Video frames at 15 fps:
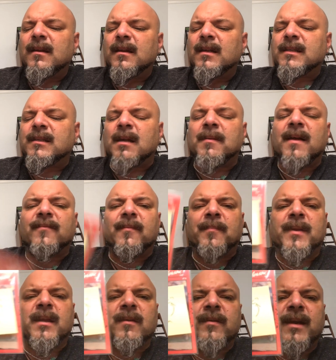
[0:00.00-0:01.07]
Some have a
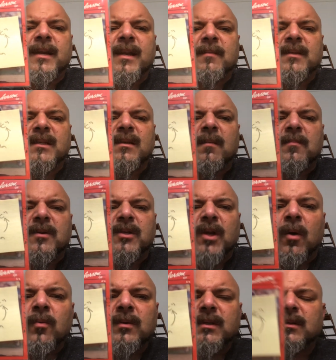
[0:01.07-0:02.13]
period and some
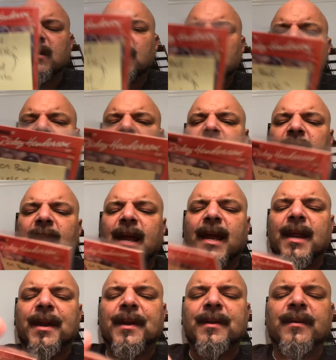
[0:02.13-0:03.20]
don't.
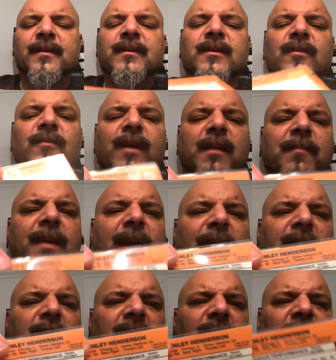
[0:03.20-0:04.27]
And so right back
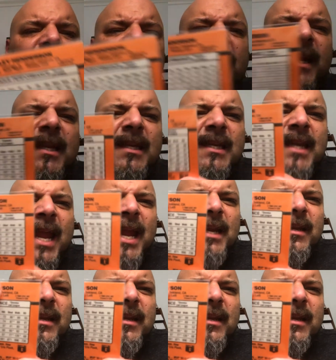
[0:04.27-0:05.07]
here, I think Nate